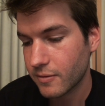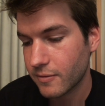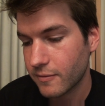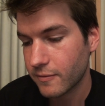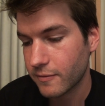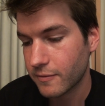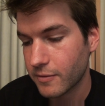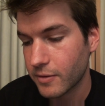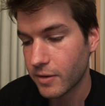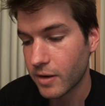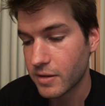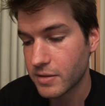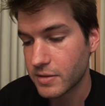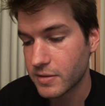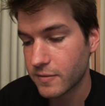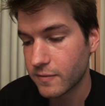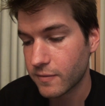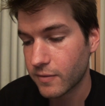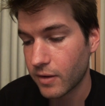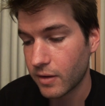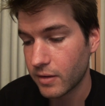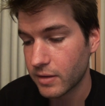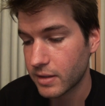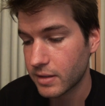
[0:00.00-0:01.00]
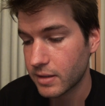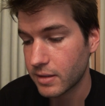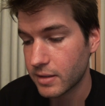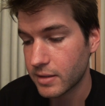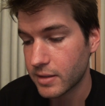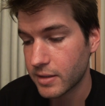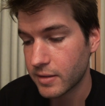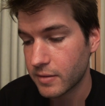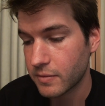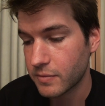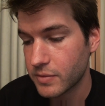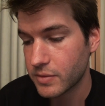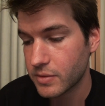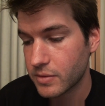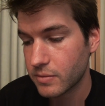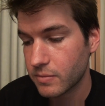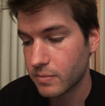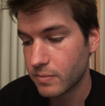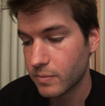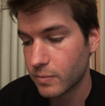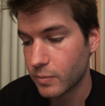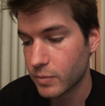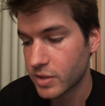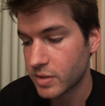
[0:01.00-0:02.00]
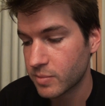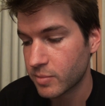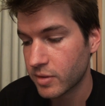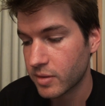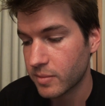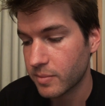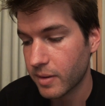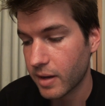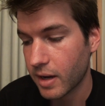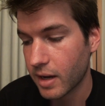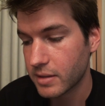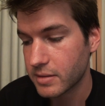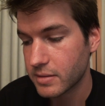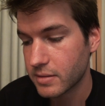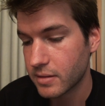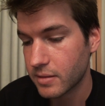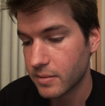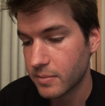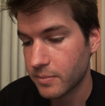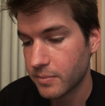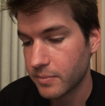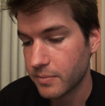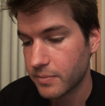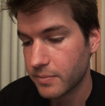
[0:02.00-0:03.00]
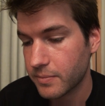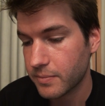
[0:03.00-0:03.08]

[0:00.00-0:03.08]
Frost-fallen leaves whispered past them,